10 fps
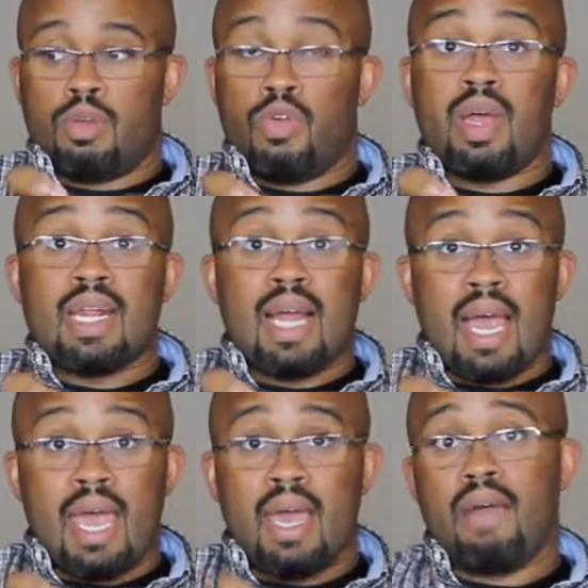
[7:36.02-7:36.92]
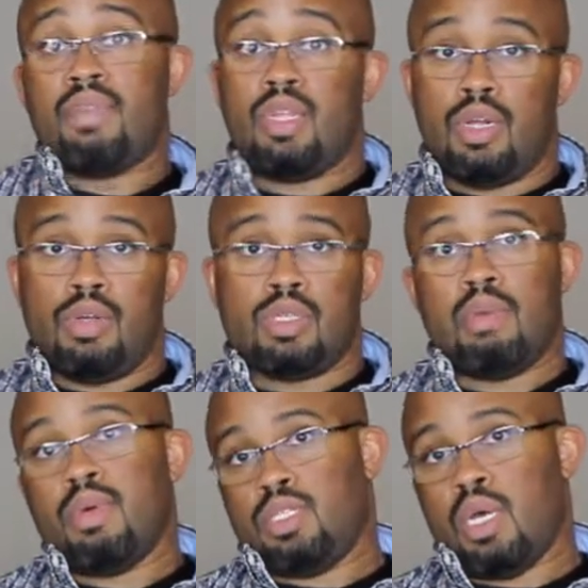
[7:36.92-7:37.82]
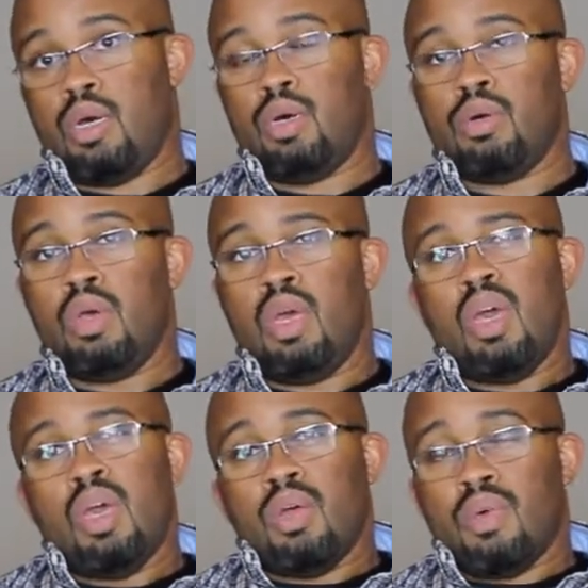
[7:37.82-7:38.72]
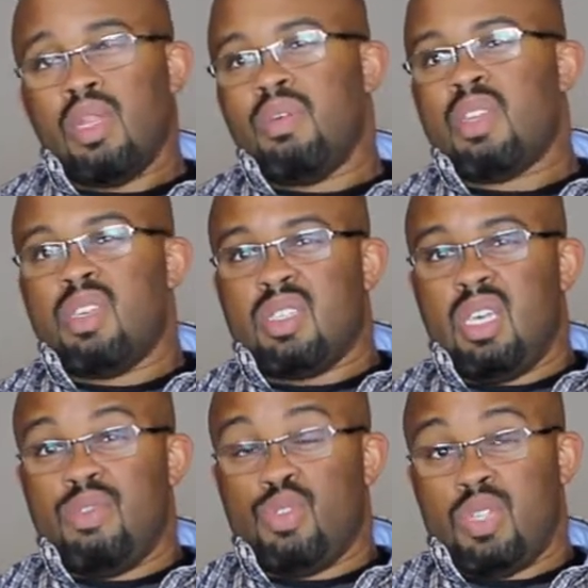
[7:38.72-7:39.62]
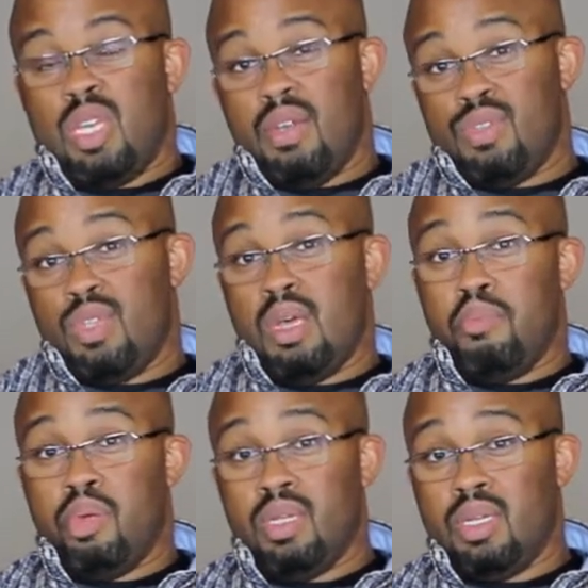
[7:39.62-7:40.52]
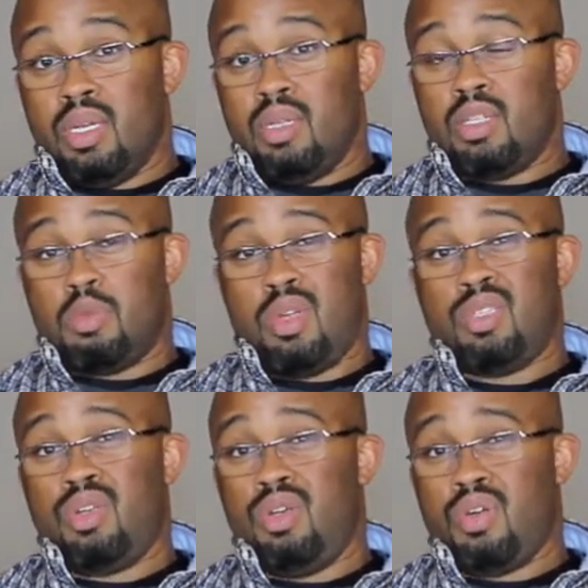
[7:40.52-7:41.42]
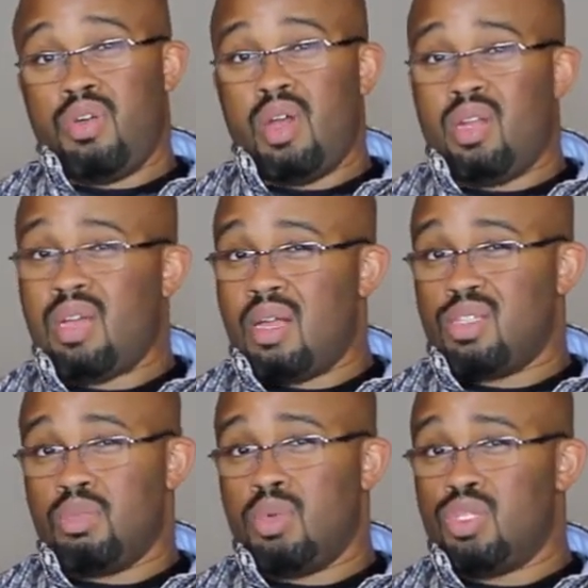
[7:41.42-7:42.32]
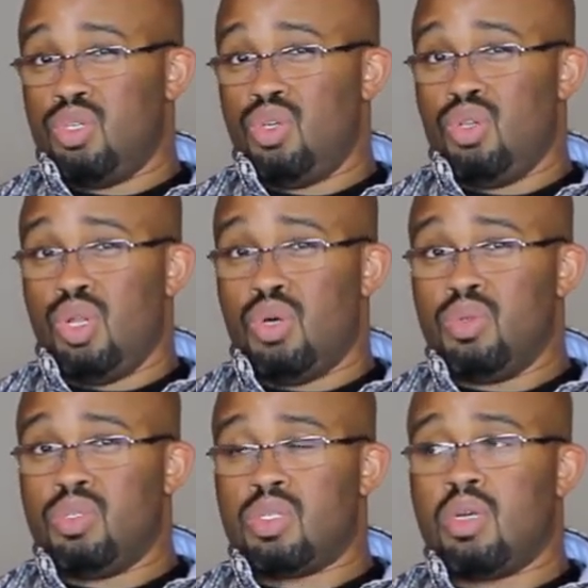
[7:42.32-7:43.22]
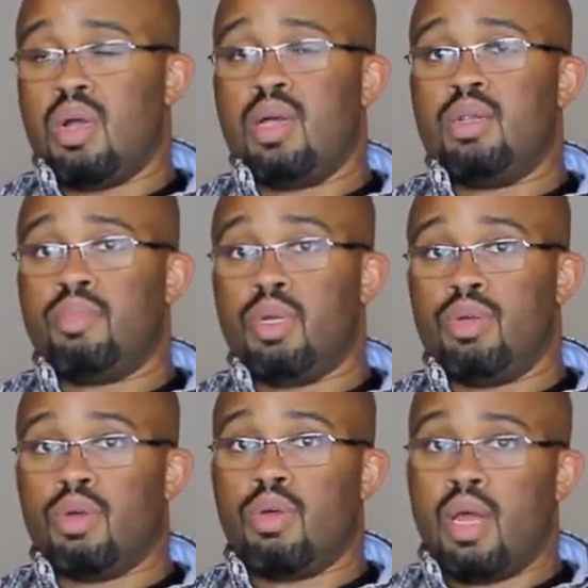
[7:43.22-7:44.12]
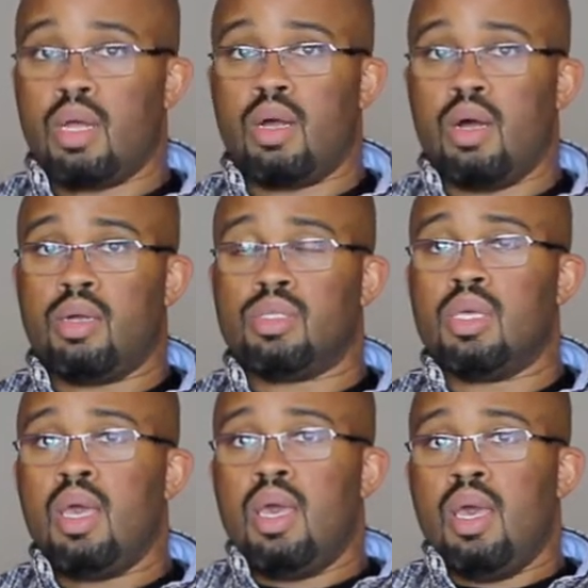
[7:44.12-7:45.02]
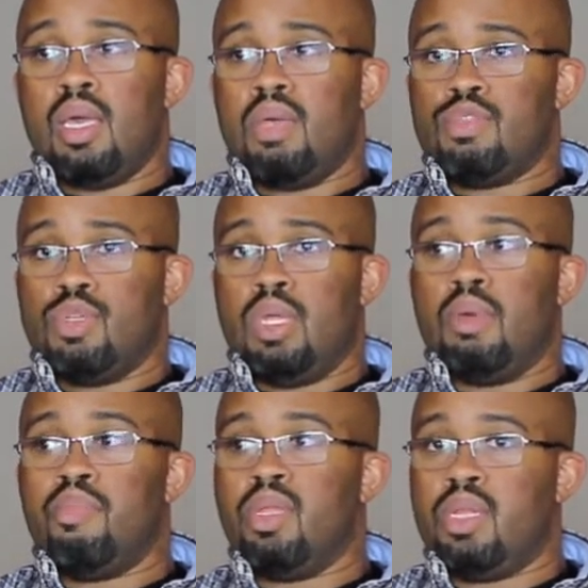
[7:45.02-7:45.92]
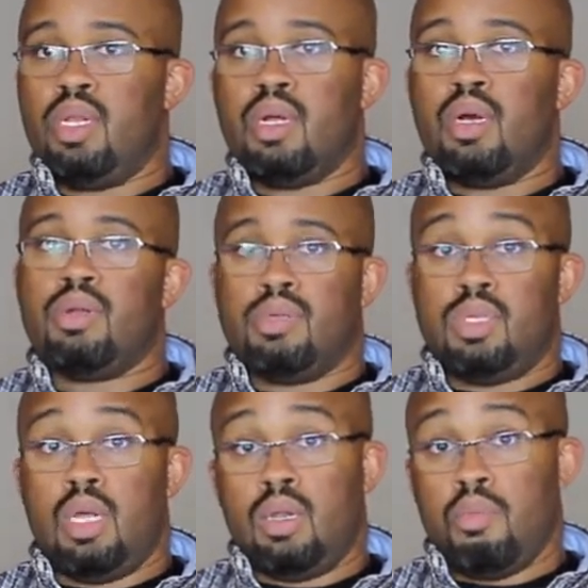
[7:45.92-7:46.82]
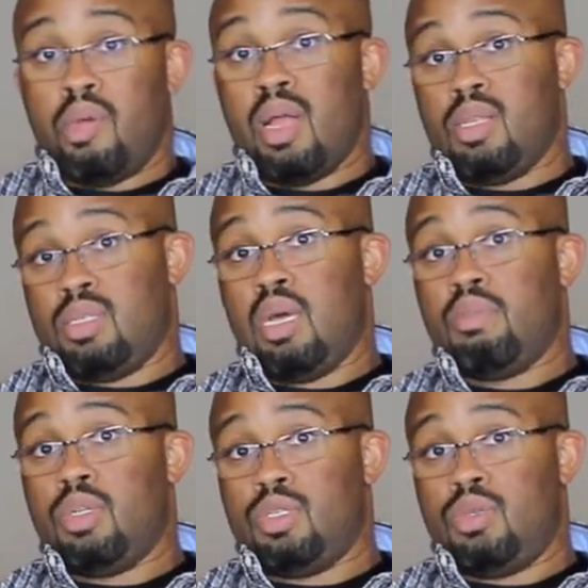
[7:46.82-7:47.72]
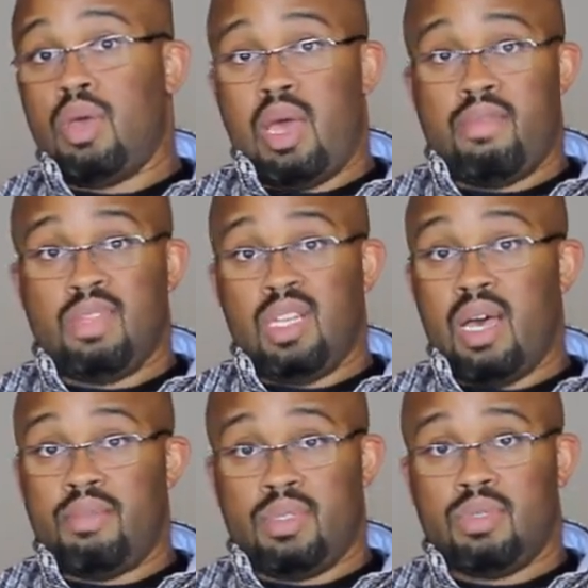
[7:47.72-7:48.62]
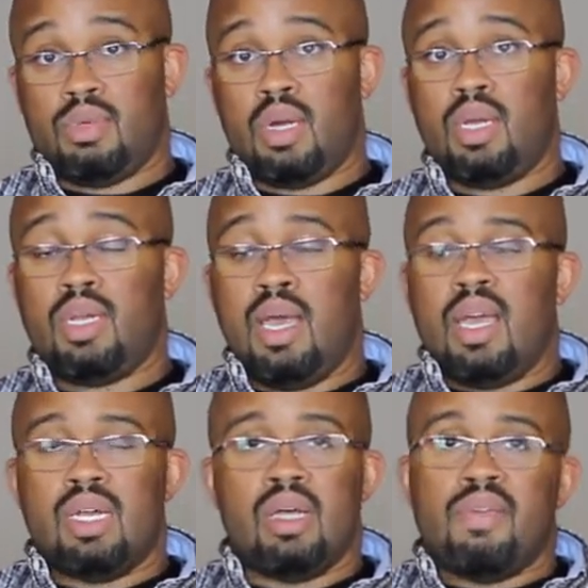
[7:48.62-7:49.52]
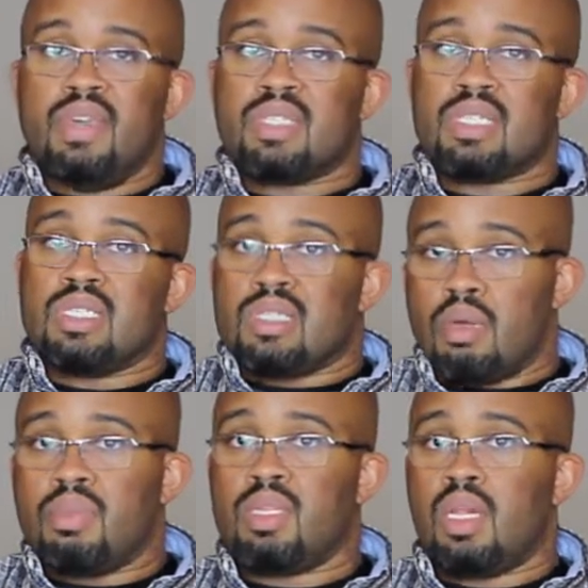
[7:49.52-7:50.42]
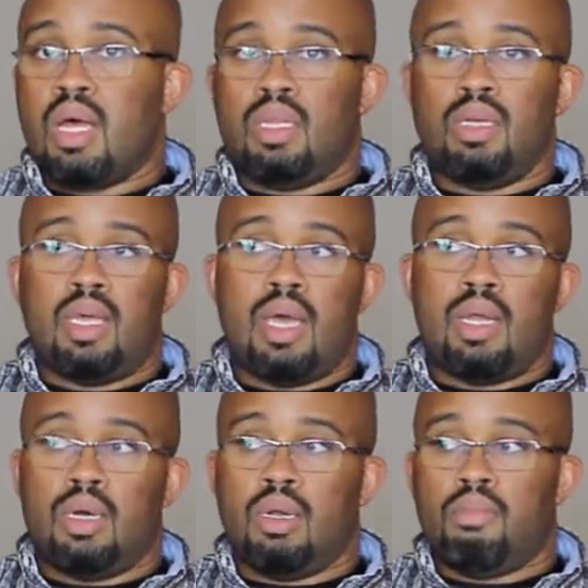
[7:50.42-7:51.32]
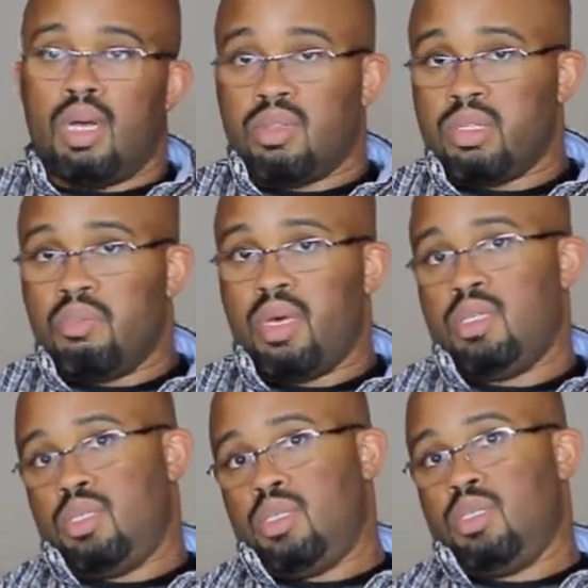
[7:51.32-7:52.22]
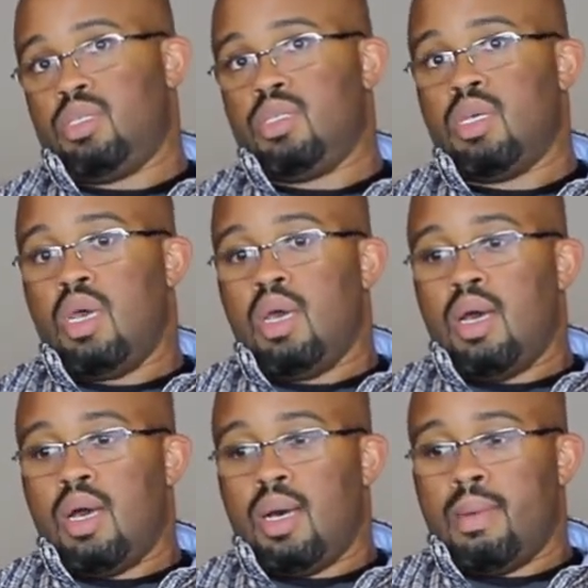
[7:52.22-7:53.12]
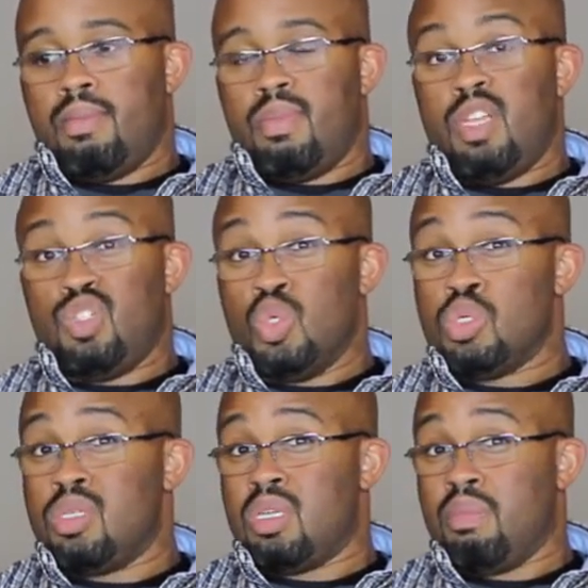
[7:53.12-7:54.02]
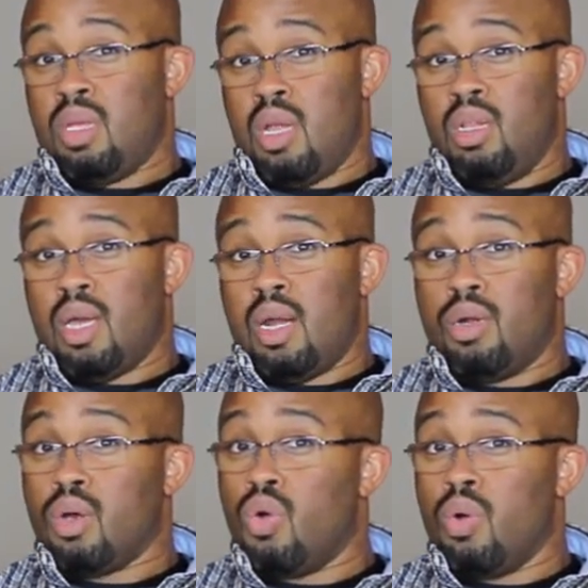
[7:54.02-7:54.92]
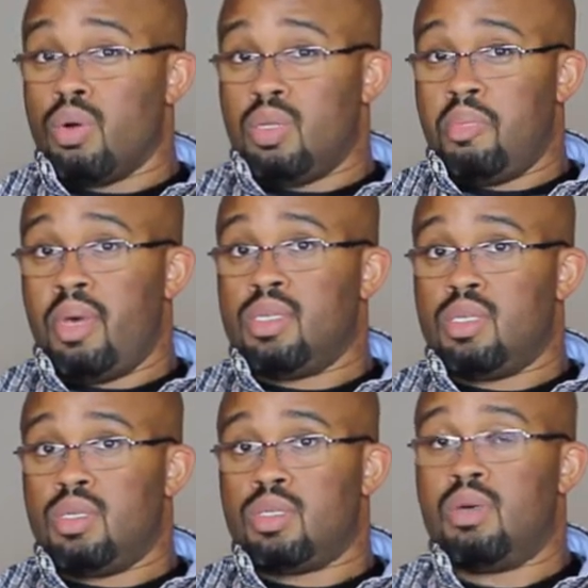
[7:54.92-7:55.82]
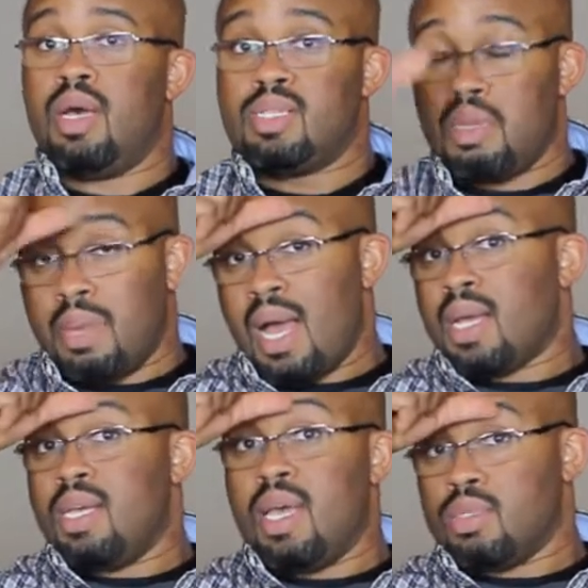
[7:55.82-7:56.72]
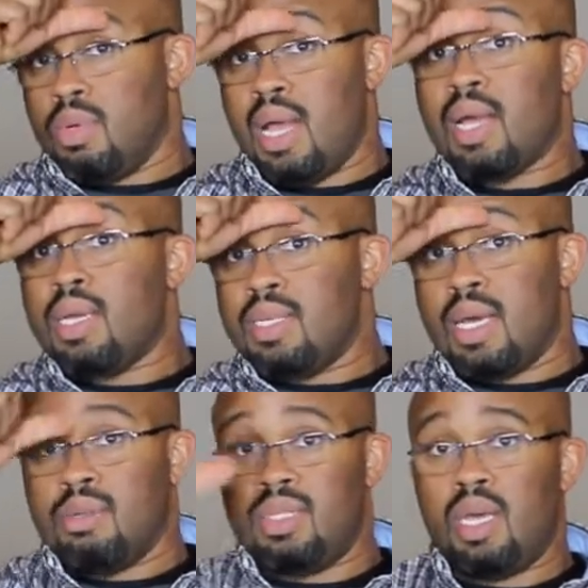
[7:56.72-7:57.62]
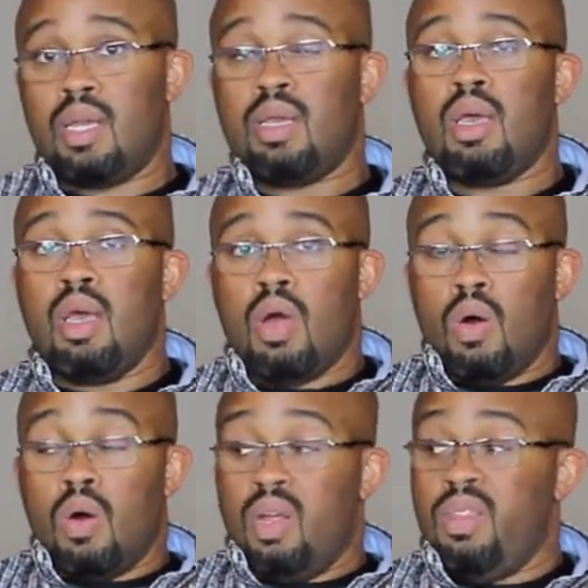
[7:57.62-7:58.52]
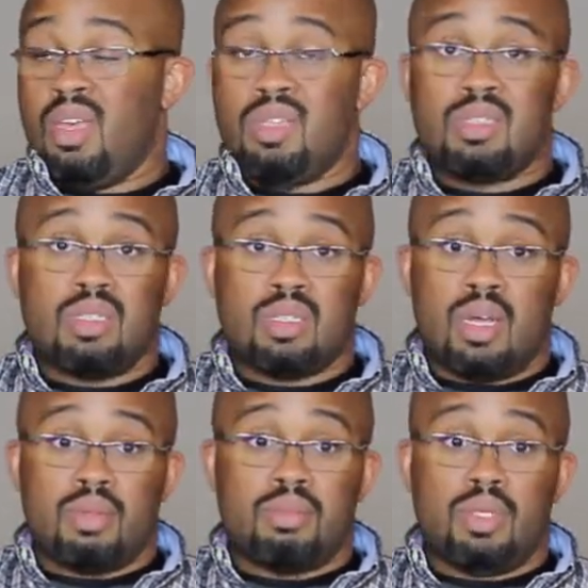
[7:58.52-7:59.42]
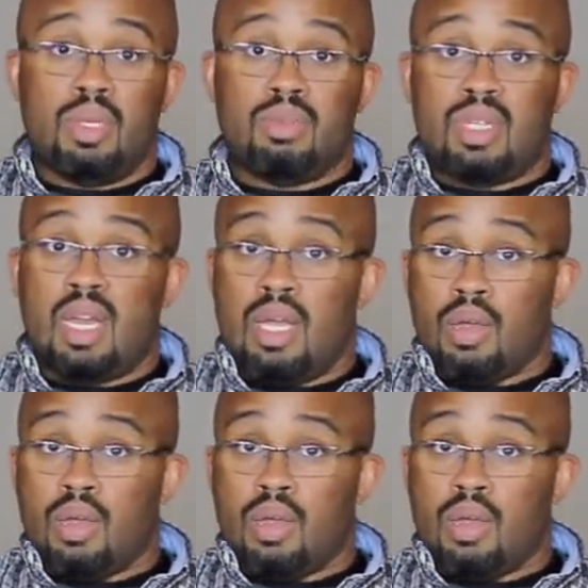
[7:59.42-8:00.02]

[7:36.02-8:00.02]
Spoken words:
credit I have, and then here's how much I owe. Really what this gives you is it gives you the ability, especially on your credit, not so much on your loans, all right, but on your credit cards, it gives you the ability to understand your balance, how much you have left, all right. Now, this isn't something that I look at on a monthly basis. It's usually something I look at on a quarterly basis. So as we're knocking down debt, or in the instance that debt